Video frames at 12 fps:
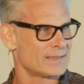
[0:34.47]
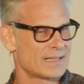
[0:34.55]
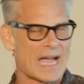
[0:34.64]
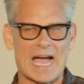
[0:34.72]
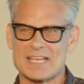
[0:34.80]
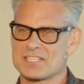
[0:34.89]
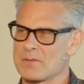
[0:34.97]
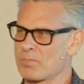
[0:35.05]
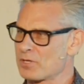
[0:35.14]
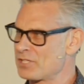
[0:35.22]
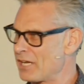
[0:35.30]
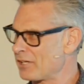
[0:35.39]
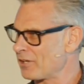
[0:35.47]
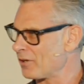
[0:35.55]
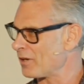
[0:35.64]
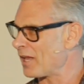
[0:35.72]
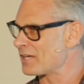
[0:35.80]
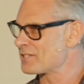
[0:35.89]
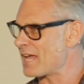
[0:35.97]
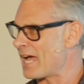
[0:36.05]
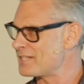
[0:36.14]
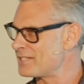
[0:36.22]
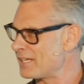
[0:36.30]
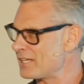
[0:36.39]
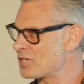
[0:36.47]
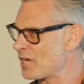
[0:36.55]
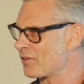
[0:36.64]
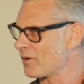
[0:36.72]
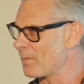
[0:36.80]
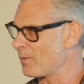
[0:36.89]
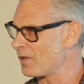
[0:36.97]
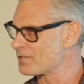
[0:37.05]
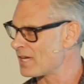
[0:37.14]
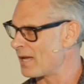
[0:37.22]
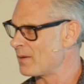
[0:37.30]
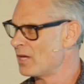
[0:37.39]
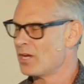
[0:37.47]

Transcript: guys in particular, like sizing each other up all the time?